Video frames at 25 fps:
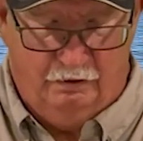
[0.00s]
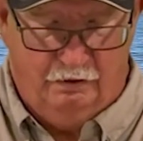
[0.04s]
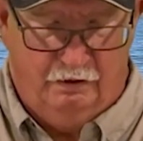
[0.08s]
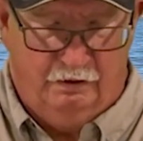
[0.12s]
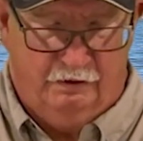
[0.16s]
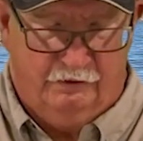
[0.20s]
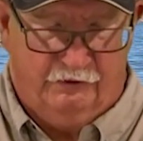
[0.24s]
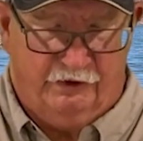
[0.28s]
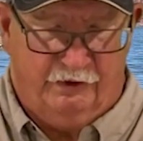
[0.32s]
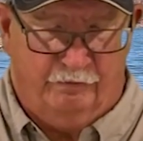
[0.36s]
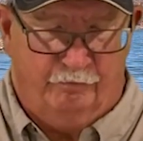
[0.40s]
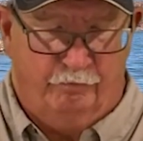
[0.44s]

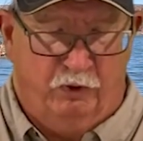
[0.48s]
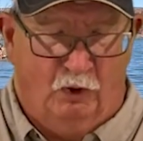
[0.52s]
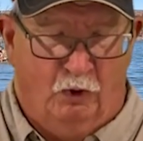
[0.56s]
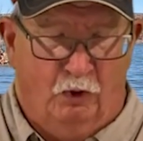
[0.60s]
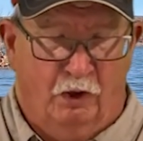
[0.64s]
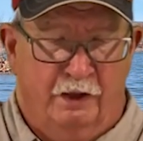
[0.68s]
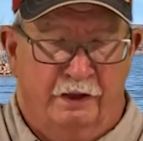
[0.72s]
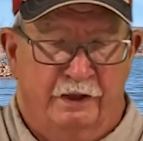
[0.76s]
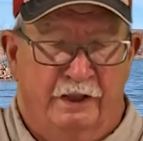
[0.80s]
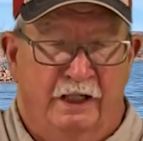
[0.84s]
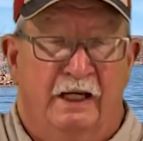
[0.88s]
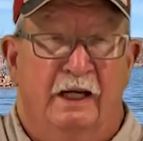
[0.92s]
It's
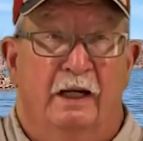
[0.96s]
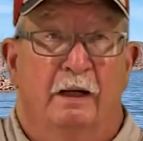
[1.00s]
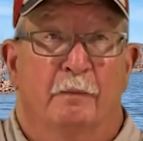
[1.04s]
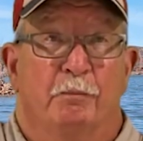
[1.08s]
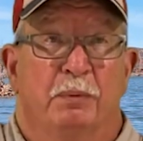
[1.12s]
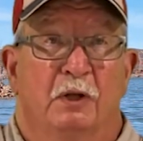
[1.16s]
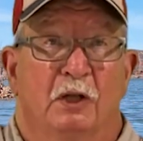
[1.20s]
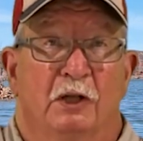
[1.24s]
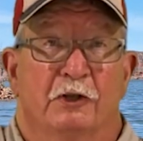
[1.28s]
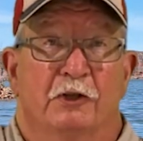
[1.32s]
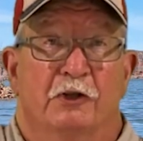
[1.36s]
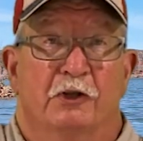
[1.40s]
important you get it
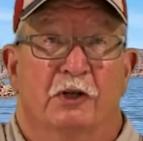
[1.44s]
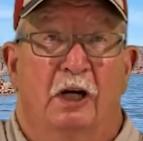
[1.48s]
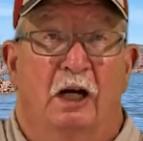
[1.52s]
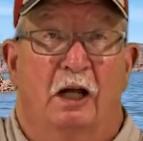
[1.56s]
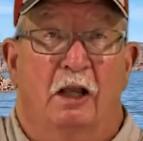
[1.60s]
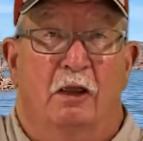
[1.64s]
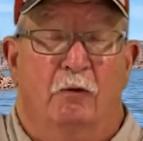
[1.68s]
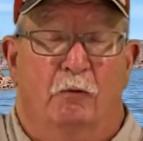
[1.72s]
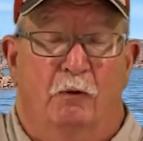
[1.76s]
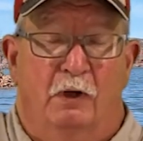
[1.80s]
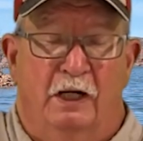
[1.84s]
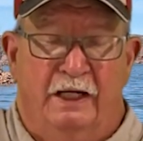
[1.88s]
pushed
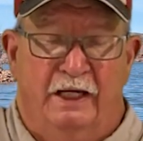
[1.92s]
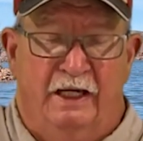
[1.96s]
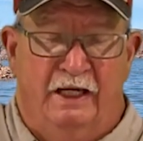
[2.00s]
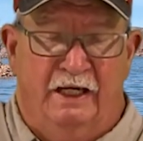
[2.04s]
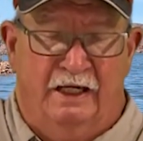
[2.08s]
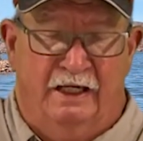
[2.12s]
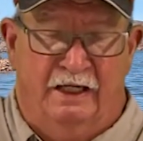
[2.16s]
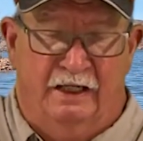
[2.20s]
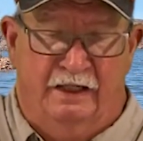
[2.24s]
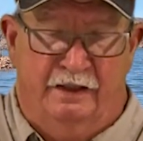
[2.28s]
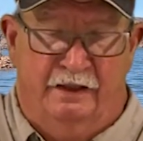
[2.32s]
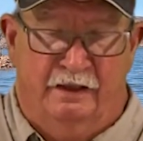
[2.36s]
all the way
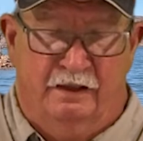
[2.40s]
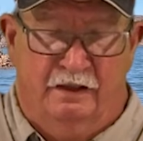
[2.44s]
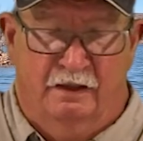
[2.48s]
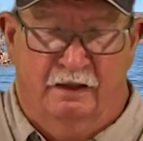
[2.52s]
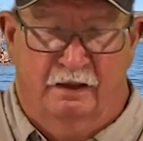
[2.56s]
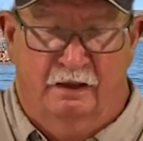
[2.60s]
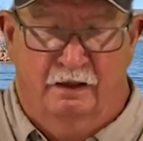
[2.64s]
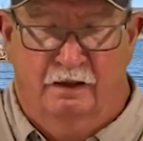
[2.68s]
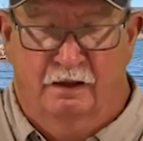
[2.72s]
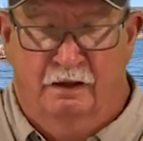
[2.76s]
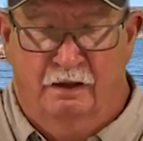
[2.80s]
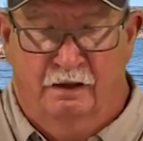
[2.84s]
in,
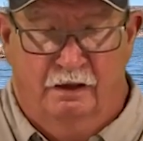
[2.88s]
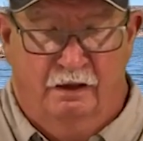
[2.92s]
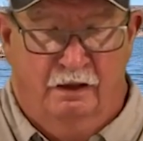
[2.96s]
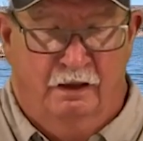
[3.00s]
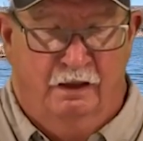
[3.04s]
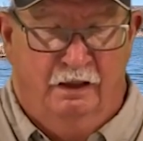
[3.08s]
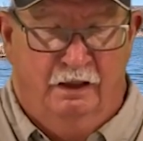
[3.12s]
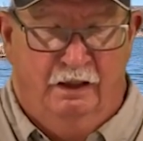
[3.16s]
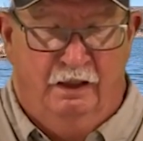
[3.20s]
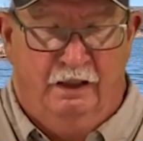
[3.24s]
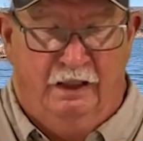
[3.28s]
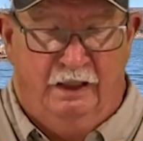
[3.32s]

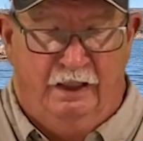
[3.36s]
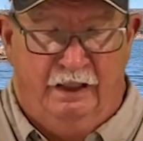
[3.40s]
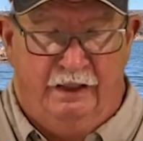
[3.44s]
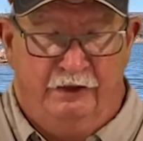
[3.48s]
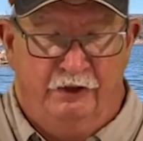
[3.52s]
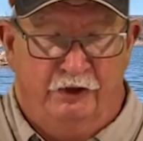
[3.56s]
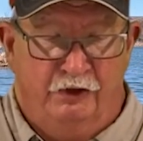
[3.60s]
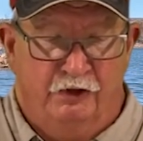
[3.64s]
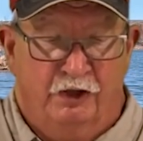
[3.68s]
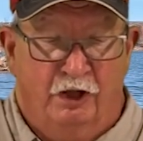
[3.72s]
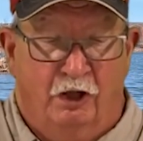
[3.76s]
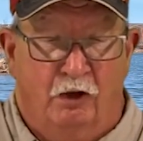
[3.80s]
and
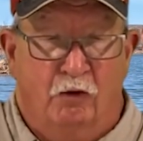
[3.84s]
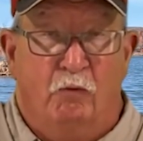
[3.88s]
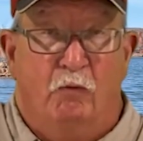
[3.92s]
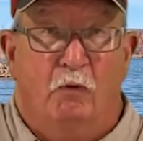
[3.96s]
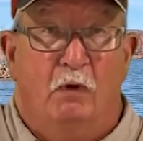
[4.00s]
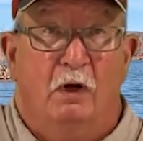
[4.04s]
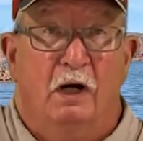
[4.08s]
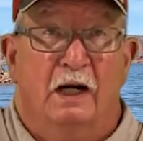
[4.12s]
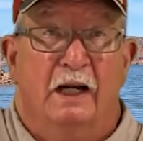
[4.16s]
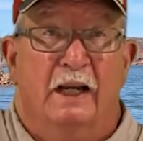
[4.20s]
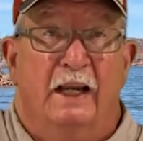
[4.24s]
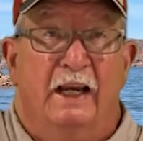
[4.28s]
you don't
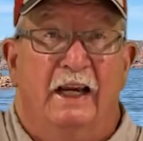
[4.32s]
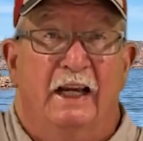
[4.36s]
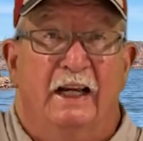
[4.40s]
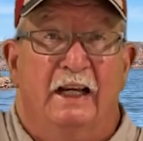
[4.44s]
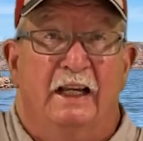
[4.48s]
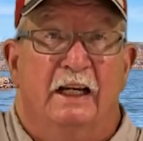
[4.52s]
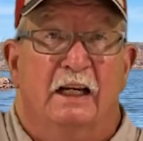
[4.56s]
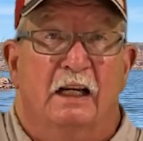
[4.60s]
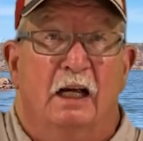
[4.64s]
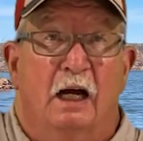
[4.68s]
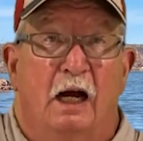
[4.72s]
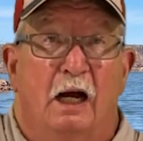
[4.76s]
want any
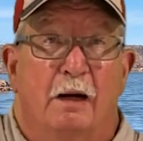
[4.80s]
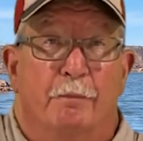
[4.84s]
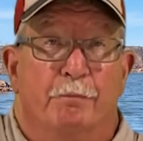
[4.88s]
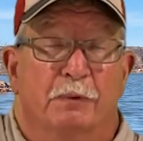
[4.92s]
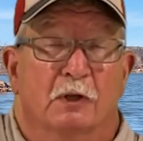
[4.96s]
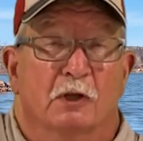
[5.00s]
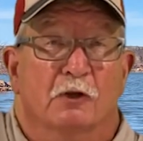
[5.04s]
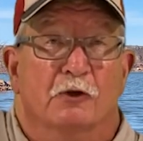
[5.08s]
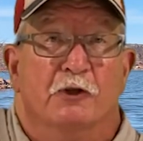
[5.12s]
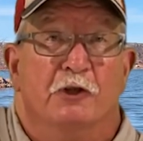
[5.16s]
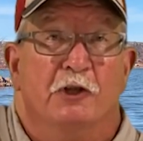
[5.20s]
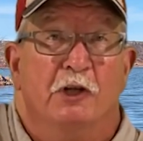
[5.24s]

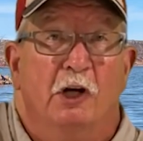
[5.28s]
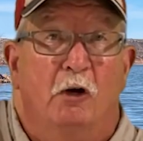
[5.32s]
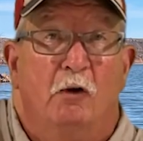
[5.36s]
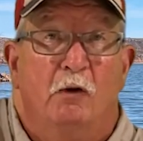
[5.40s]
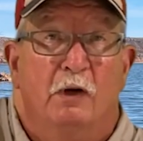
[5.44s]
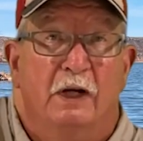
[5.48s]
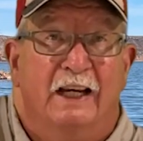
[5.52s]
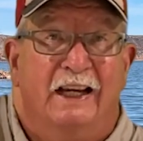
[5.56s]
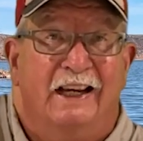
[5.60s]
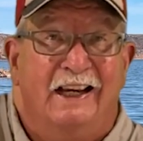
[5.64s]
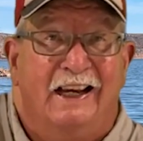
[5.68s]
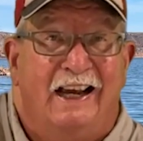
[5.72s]
copper
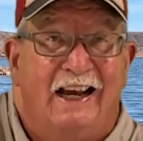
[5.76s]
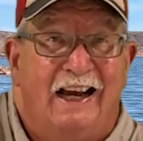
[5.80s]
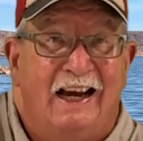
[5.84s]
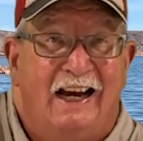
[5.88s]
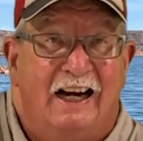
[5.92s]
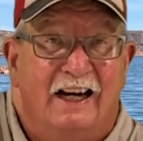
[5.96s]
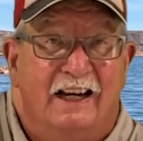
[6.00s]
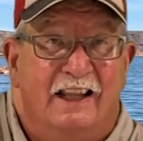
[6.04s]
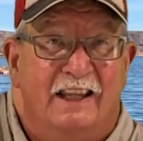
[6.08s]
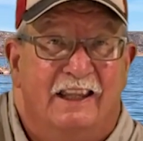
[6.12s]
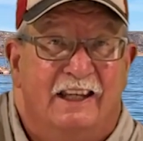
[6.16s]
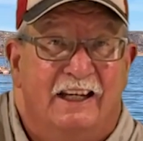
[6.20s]
showing
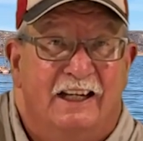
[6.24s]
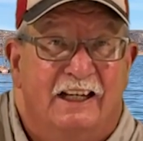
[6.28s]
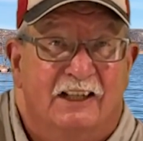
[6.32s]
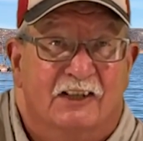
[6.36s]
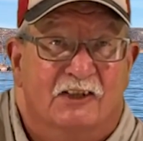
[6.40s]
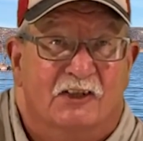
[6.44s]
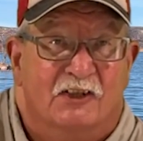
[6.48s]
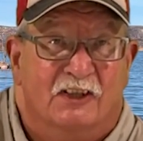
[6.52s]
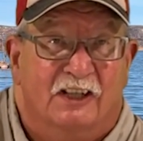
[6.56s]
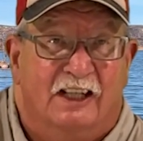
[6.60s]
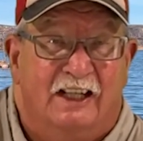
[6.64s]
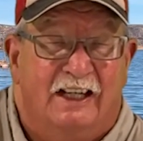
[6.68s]
out of the
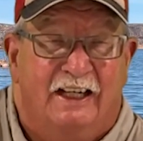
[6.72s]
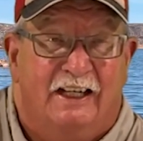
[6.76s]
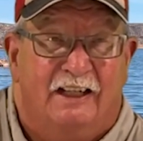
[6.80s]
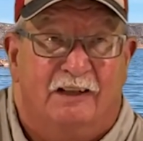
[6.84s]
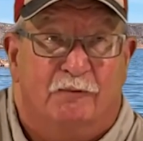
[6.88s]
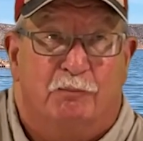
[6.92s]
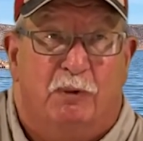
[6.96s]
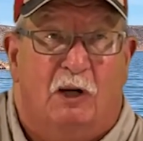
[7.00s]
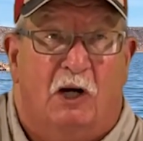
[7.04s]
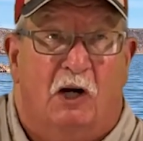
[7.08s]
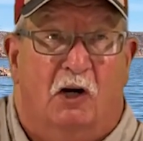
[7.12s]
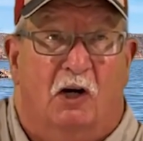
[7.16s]

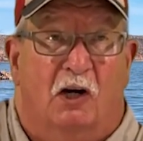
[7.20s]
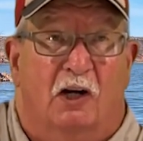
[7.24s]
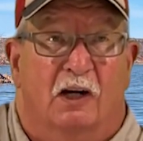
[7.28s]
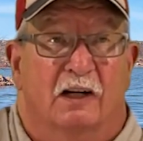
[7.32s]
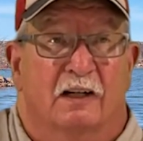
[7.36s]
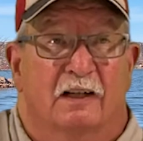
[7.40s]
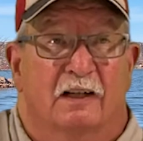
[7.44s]
insulated part.